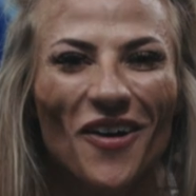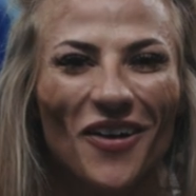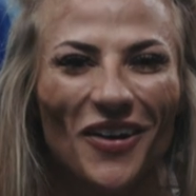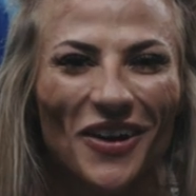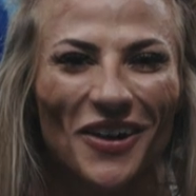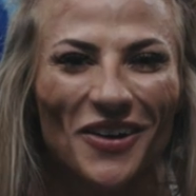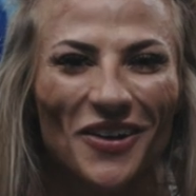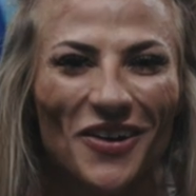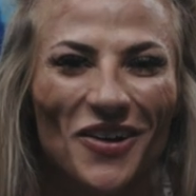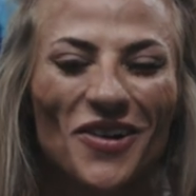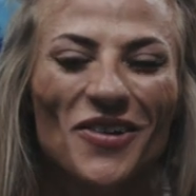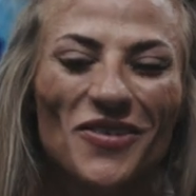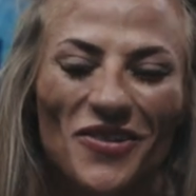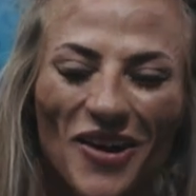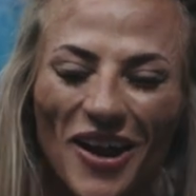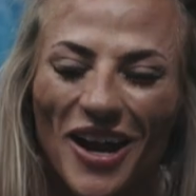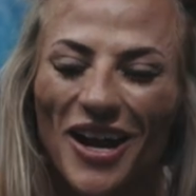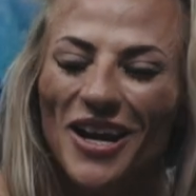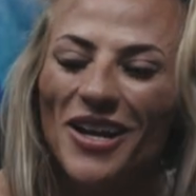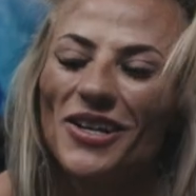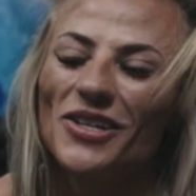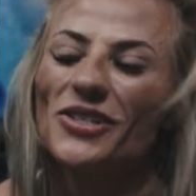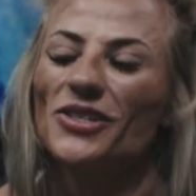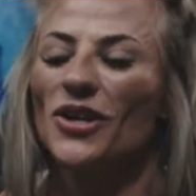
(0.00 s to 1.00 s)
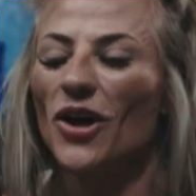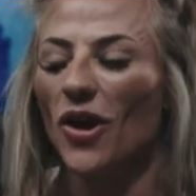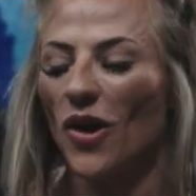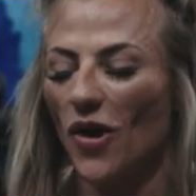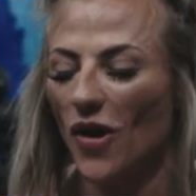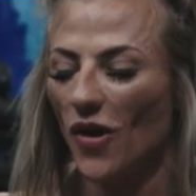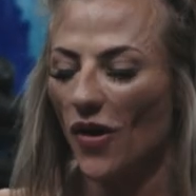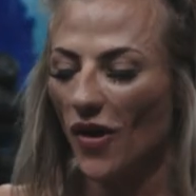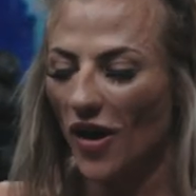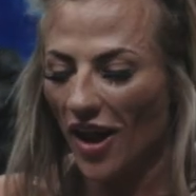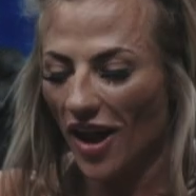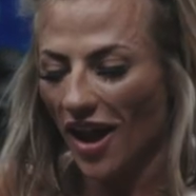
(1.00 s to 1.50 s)
on, right?
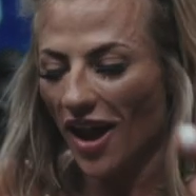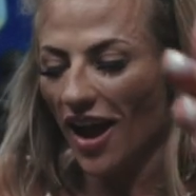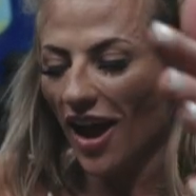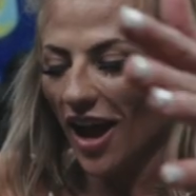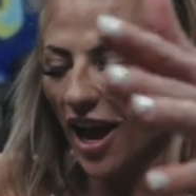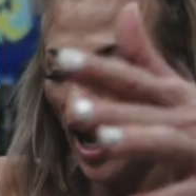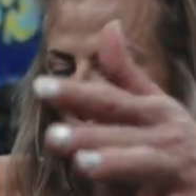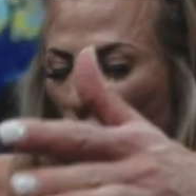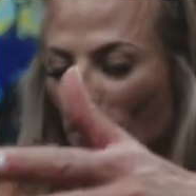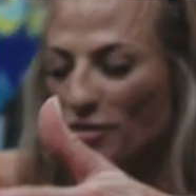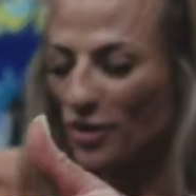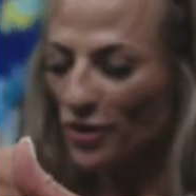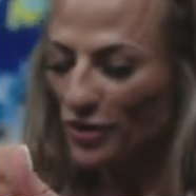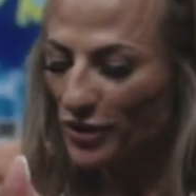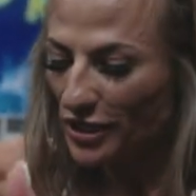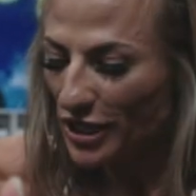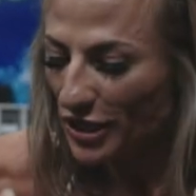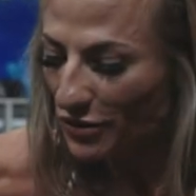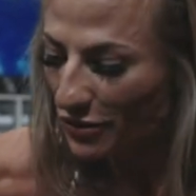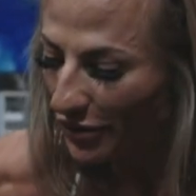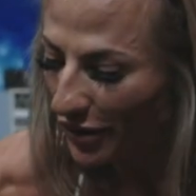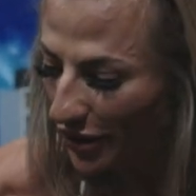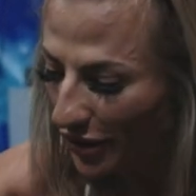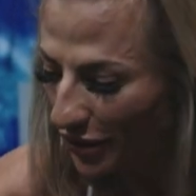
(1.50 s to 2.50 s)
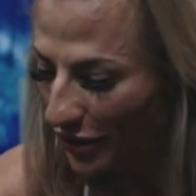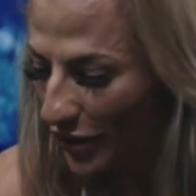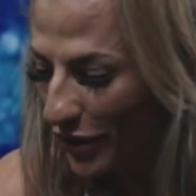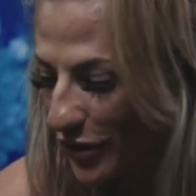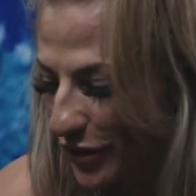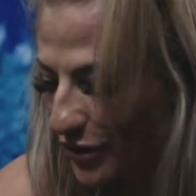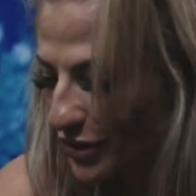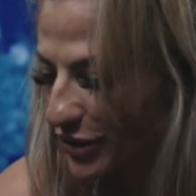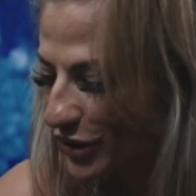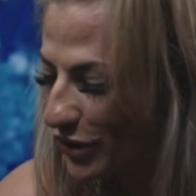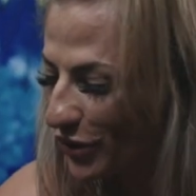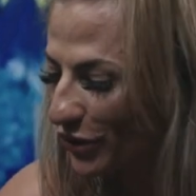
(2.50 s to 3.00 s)
So I'm using one of
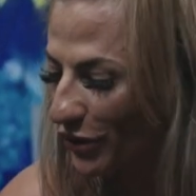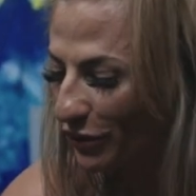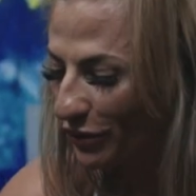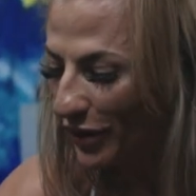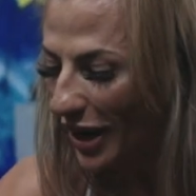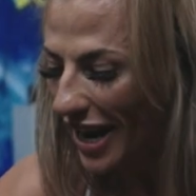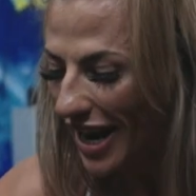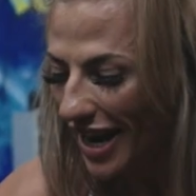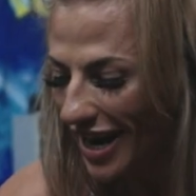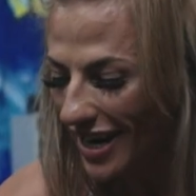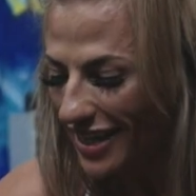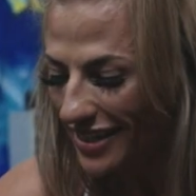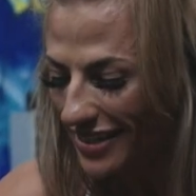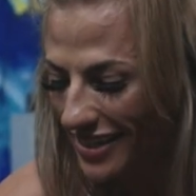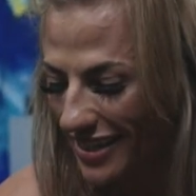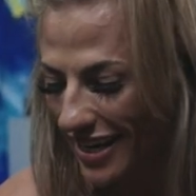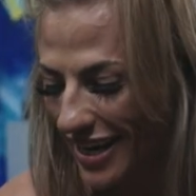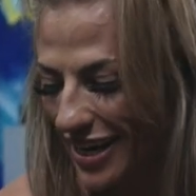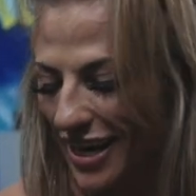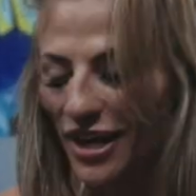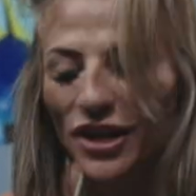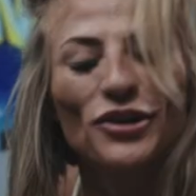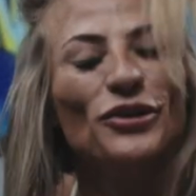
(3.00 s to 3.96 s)
those great